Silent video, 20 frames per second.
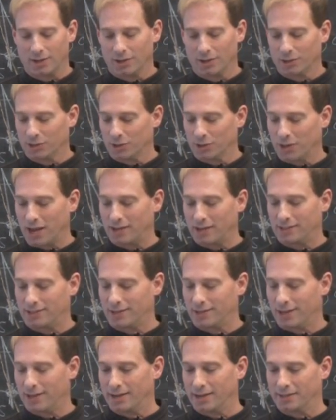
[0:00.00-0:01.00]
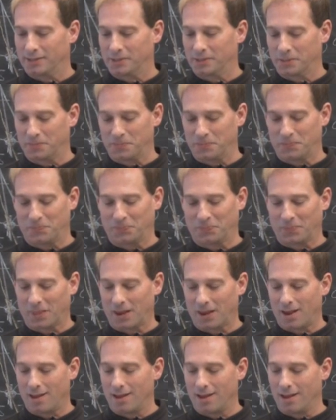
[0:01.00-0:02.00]
So that's nice.
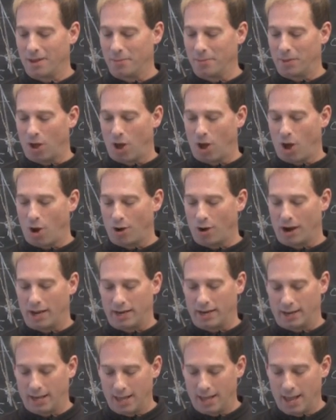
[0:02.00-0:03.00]
Um, all right.